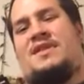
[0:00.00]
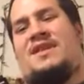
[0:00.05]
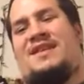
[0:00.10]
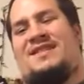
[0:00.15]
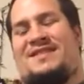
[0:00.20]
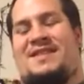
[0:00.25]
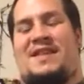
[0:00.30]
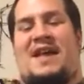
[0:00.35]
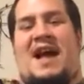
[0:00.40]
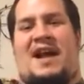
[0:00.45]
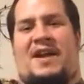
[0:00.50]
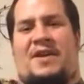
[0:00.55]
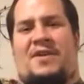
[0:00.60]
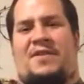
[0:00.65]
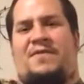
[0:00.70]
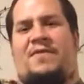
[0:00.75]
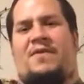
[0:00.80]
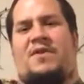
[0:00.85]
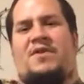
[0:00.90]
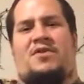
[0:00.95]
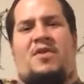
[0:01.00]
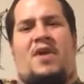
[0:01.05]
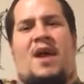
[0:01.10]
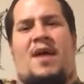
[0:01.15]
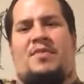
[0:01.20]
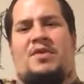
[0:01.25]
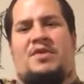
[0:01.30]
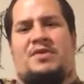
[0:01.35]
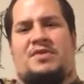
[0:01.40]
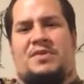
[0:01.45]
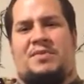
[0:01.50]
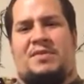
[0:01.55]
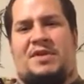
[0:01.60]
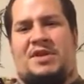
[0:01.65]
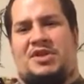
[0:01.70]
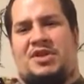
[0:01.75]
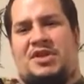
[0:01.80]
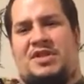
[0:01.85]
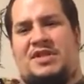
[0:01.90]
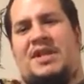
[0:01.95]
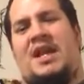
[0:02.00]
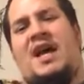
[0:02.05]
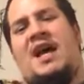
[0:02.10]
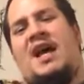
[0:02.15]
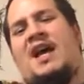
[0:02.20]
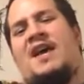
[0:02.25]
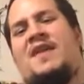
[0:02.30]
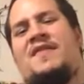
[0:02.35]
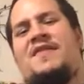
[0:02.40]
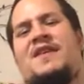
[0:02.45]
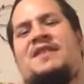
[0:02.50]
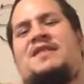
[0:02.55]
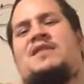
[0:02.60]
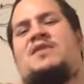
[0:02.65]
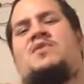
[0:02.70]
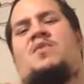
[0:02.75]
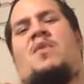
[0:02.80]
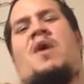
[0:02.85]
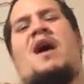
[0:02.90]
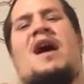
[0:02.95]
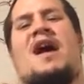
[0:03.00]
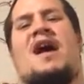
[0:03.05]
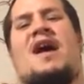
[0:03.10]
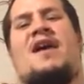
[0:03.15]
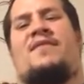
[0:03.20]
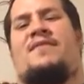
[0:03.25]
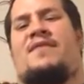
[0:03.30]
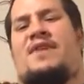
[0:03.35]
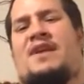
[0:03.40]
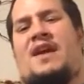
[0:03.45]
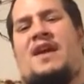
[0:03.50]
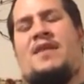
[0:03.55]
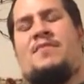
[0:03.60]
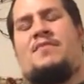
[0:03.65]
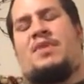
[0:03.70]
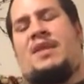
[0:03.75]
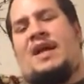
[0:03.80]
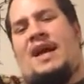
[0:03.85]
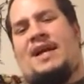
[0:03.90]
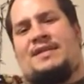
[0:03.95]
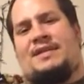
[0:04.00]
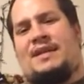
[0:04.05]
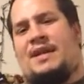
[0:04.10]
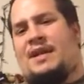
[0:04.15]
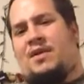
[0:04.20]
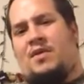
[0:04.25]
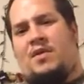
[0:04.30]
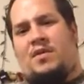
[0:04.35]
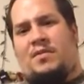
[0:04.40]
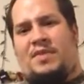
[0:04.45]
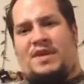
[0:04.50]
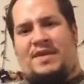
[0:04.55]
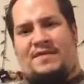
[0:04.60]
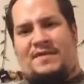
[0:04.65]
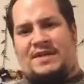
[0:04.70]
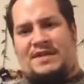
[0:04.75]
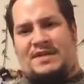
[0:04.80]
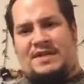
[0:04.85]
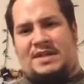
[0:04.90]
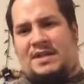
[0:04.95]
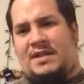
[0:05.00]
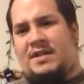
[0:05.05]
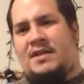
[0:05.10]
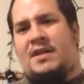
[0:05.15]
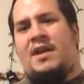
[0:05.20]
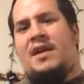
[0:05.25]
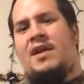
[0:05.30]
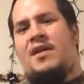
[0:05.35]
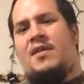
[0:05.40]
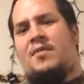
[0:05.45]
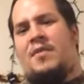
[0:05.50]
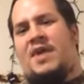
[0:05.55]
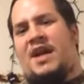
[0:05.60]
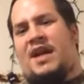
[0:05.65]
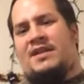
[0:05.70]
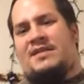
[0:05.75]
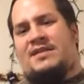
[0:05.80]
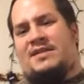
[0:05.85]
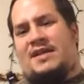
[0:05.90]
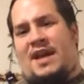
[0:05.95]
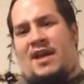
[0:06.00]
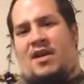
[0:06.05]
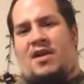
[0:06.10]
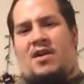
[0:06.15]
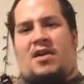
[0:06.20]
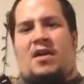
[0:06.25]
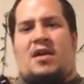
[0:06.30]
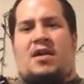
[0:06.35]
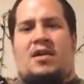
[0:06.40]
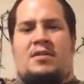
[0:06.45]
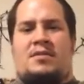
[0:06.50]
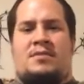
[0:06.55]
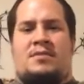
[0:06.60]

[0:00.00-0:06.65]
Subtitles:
It's not good for a tropical species. This is why I advocate plastic or PVC, because they are